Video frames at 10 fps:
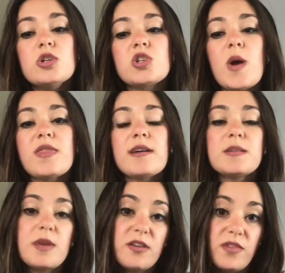So I thought
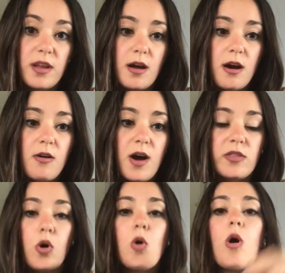to make a video
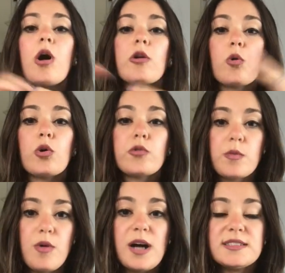on the whole
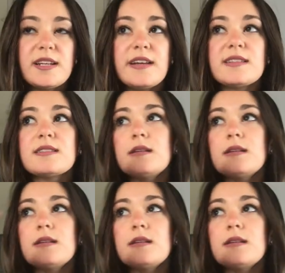ordering process